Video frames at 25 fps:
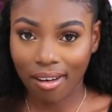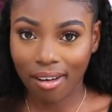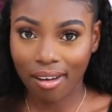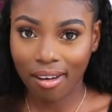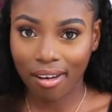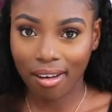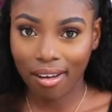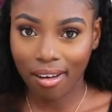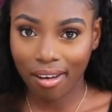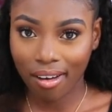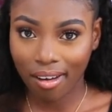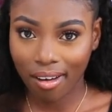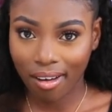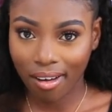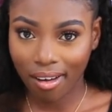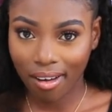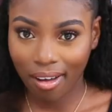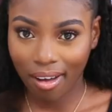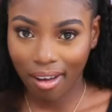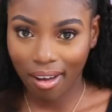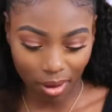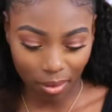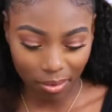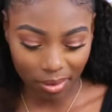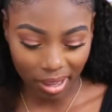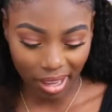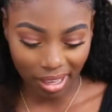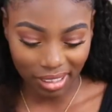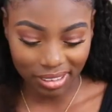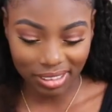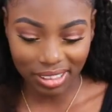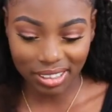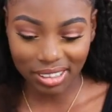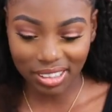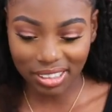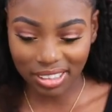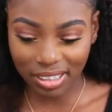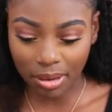This isn't a makeup
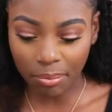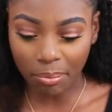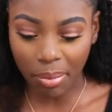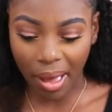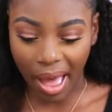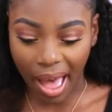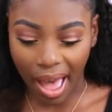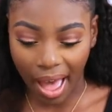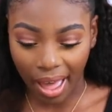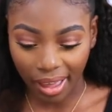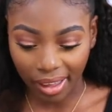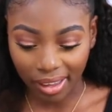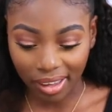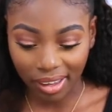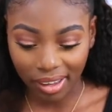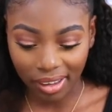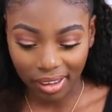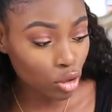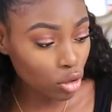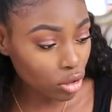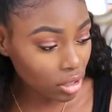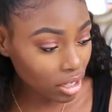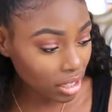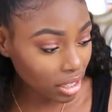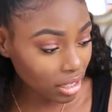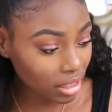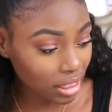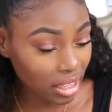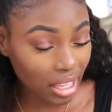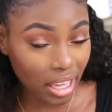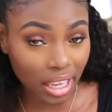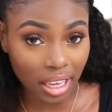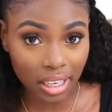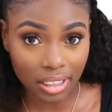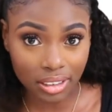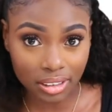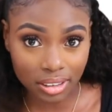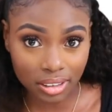case. This is a bag. Look at
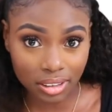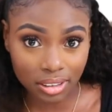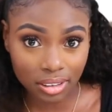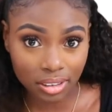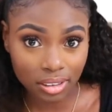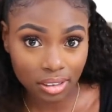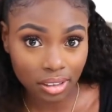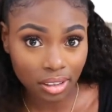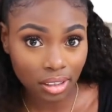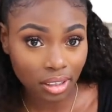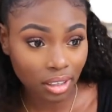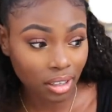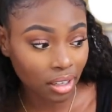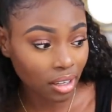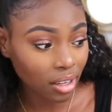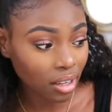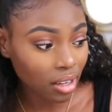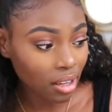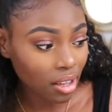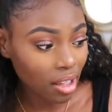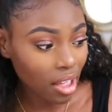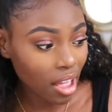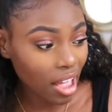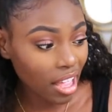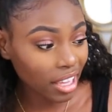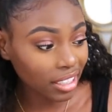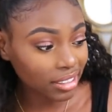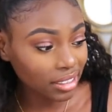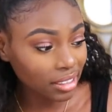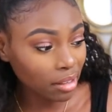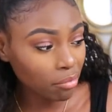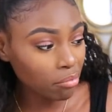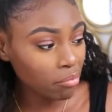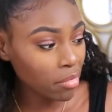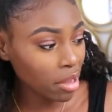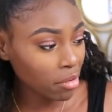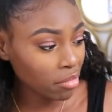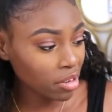this. It's
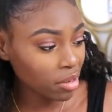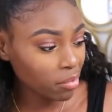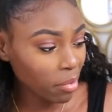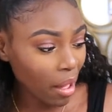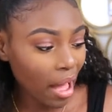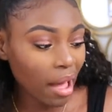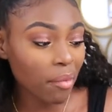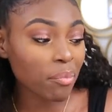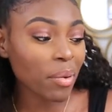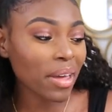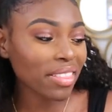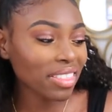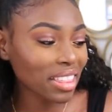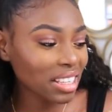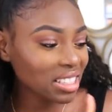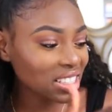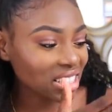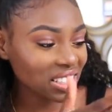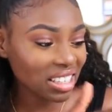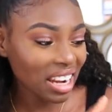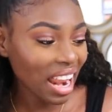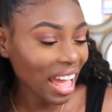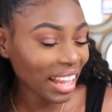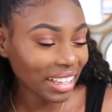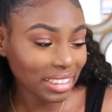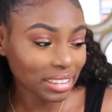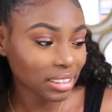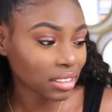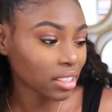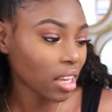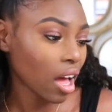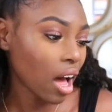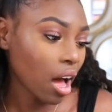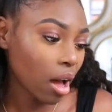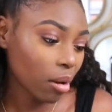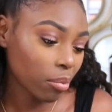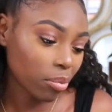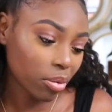a mirrored bag. I bet this lights
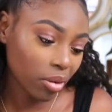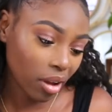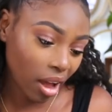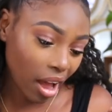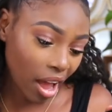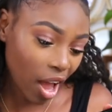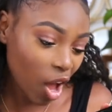up.